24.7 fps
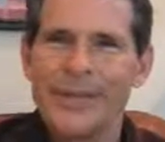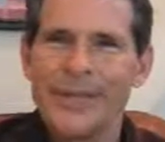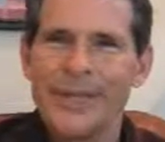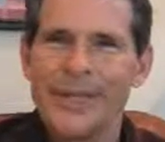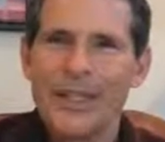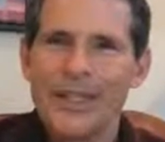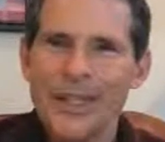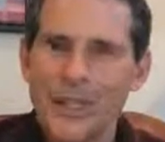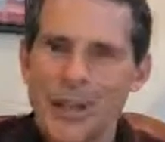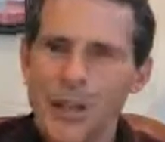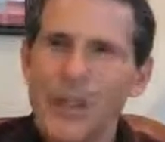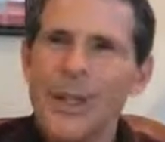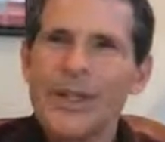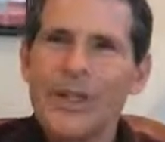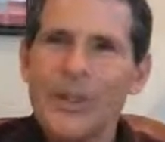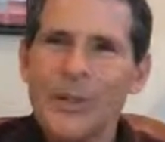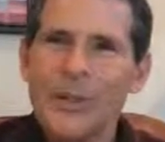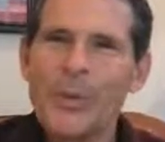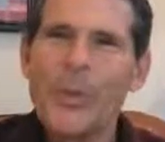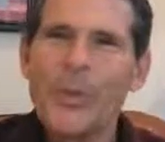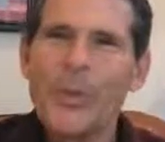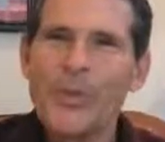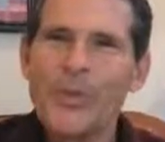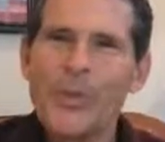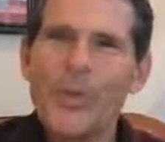enjoying the
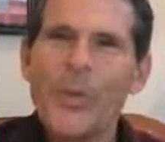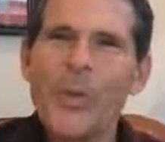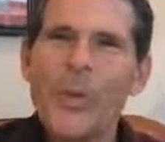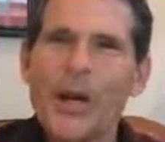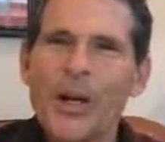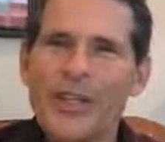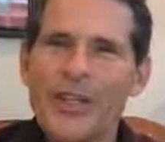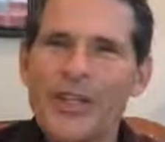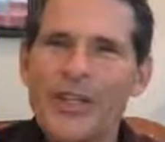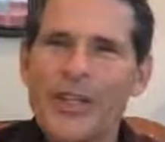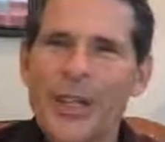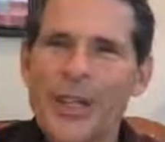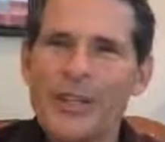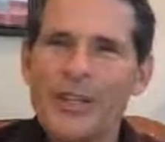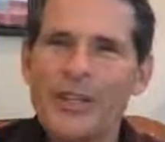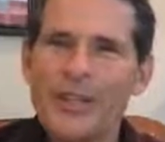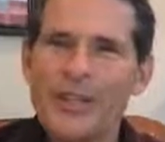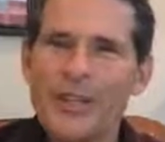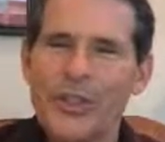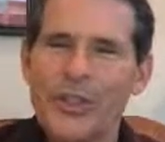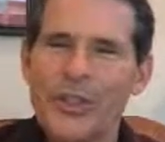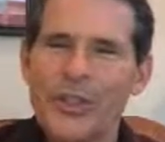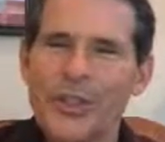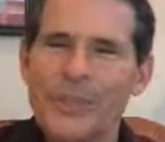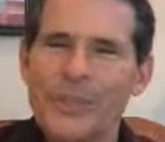one who walks next to
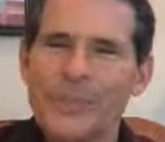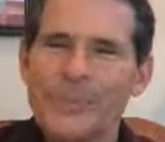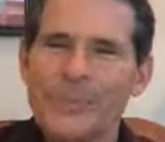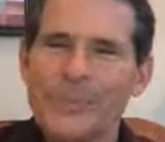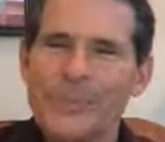you.